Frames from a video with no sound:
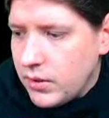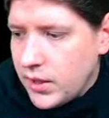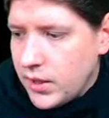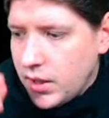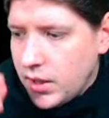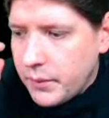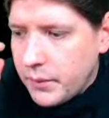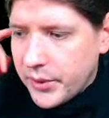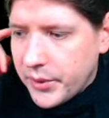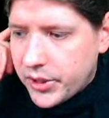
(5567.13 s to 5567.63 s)

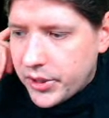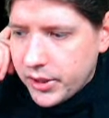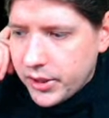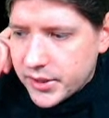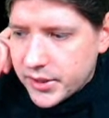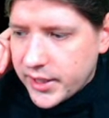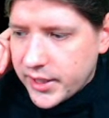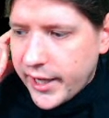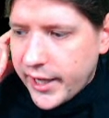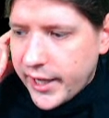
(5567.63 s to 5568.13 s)

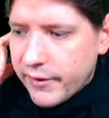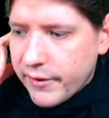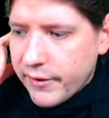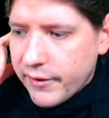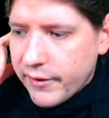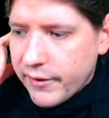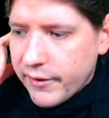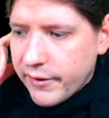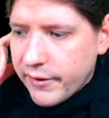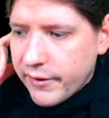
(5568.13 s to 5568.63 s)
because every
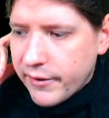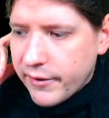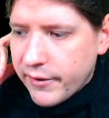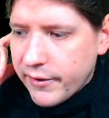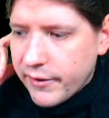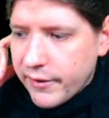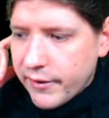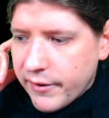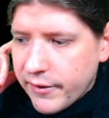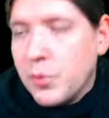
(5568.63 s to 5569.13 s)
edge,
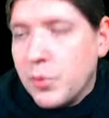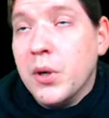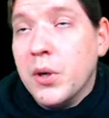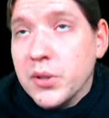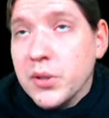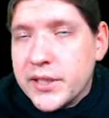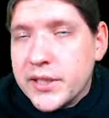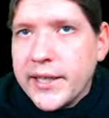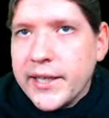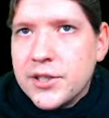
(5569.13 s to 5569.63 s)

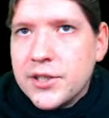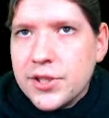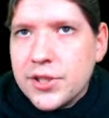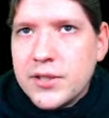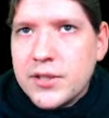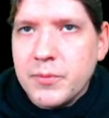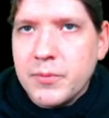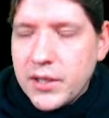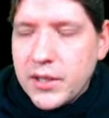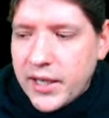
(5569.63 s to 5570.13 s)
most edges
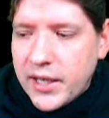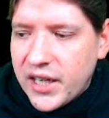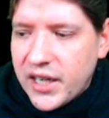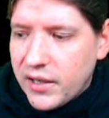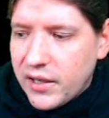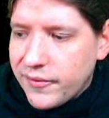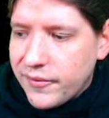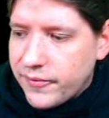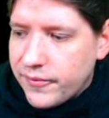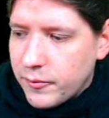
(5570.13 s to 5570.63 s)
will
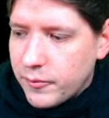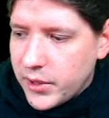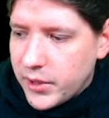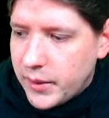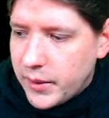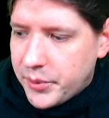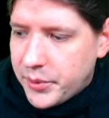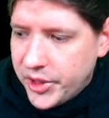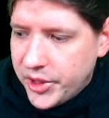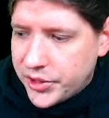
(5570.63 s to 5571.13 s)

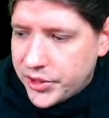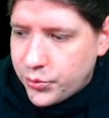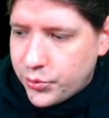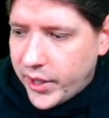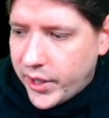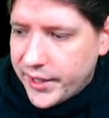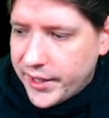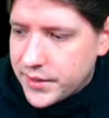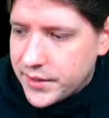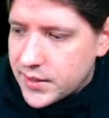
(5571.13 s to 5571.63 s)
appear
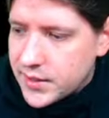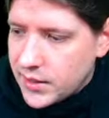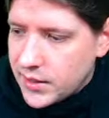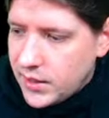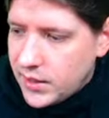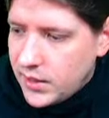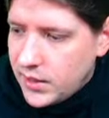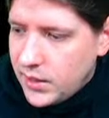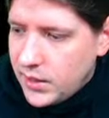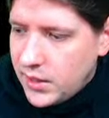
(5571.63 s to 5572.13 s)
twice,
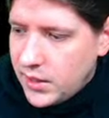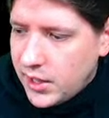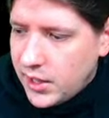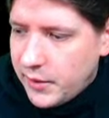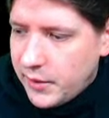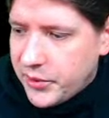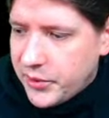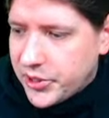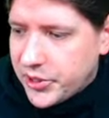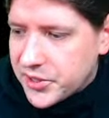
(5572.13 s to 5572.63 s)

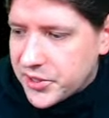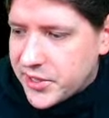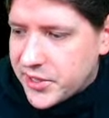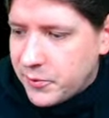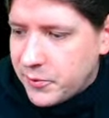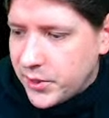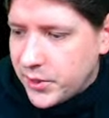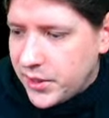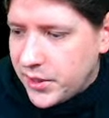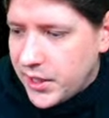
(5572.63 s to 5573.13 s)
because they
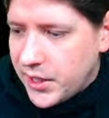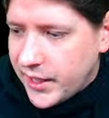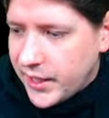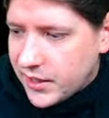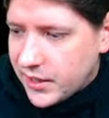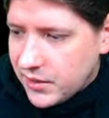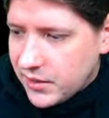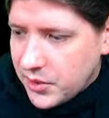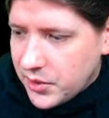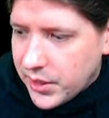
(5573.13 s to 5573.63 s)
will, like,
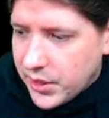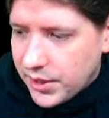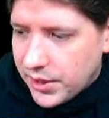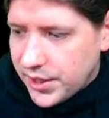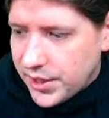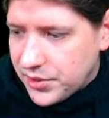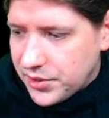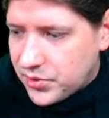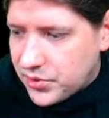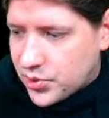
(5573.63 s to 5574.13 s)
there
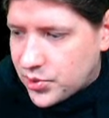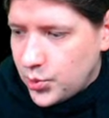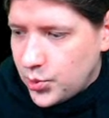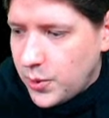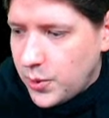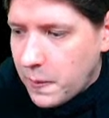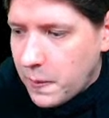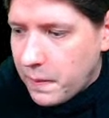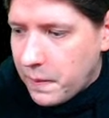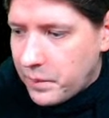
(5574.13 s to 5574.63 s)
are
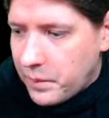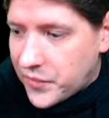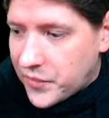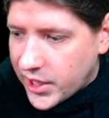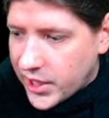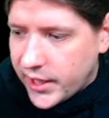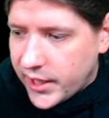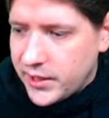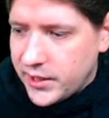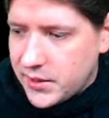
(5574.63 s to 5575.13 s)
two
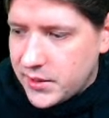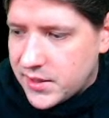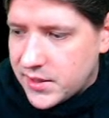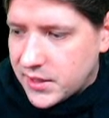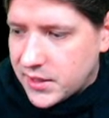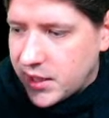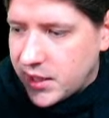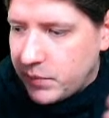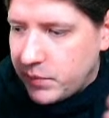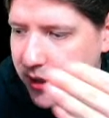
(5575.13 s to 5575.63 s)
tiles that
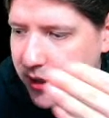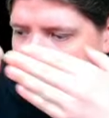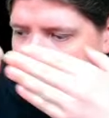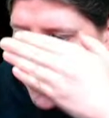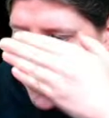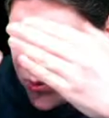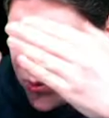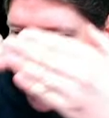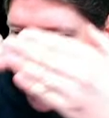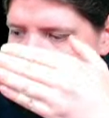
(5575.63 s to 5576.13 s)
can be glued
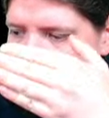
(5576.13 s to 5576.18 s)
together,